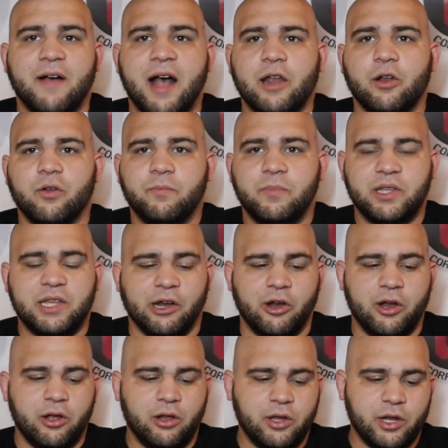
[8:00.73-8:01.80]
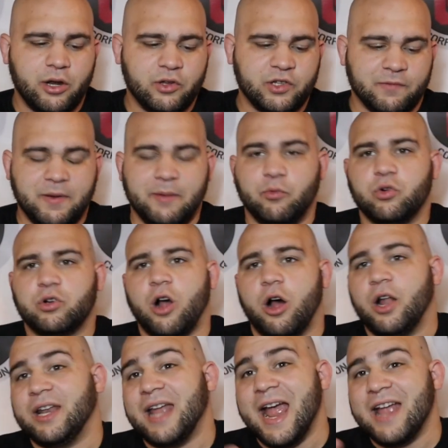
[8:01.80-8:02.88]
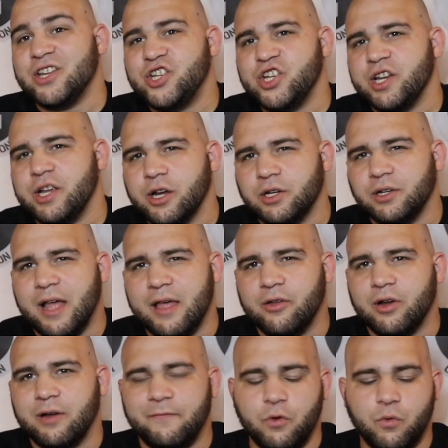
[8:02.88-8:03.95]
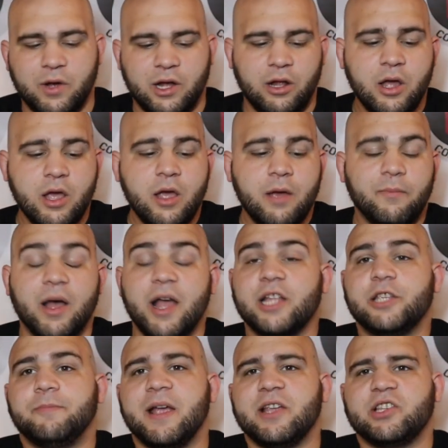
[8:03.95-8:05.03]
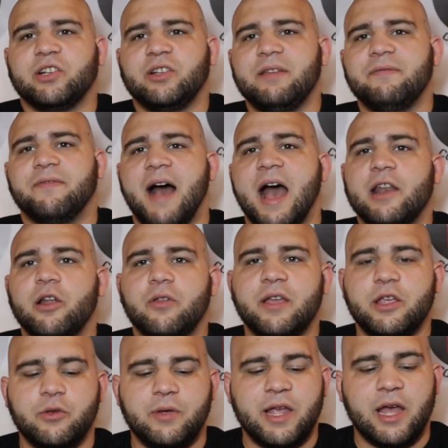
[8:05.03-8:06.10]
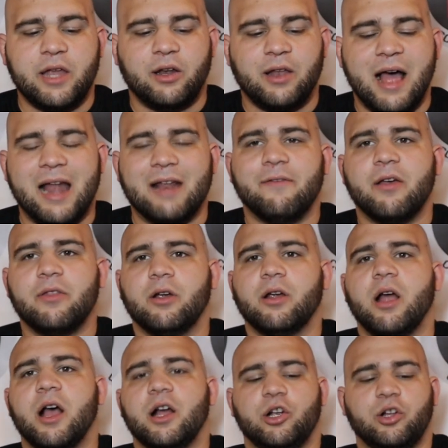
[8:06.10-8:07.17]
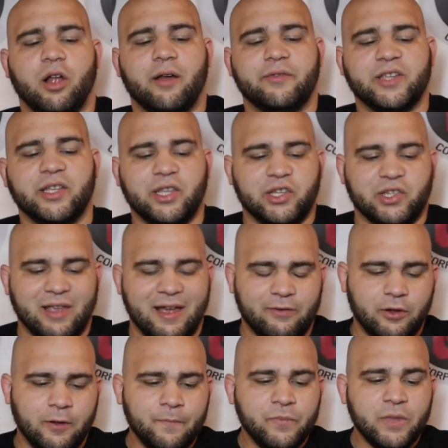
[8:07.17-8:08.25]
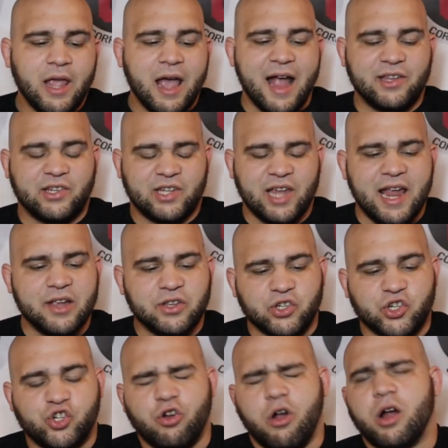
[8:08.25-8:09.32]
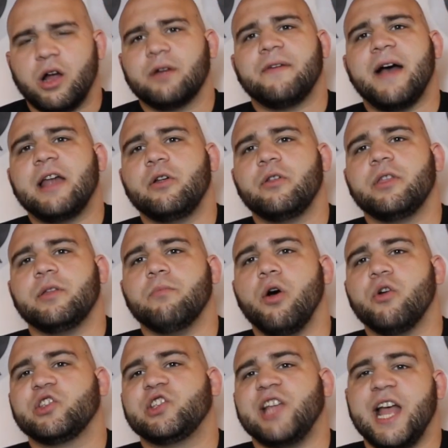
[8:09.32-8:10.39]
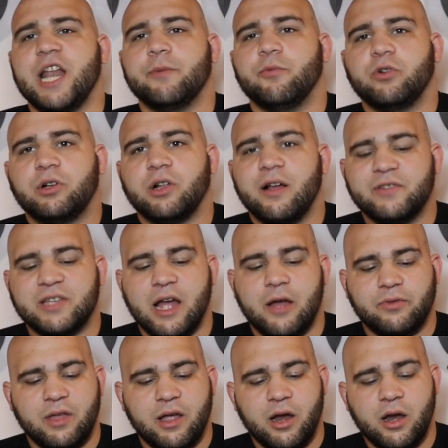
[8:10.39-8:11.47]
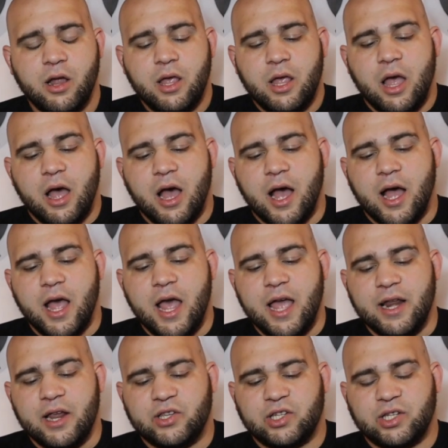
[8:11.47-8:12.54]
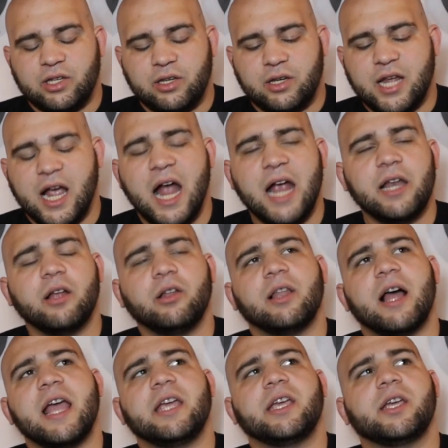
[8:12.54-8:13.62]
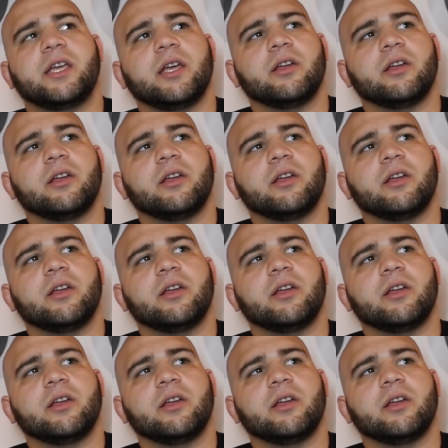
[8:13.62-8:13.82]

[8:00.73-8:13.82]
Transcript: vinyl material. You know, some people will call it an engineered leather, if you will, but it's basically vinyl that you get in a lot of other uh, gloves at this level. I'd say it's a stronger vinyl than most Sanabul gloves out there, uh, and it's kind of like,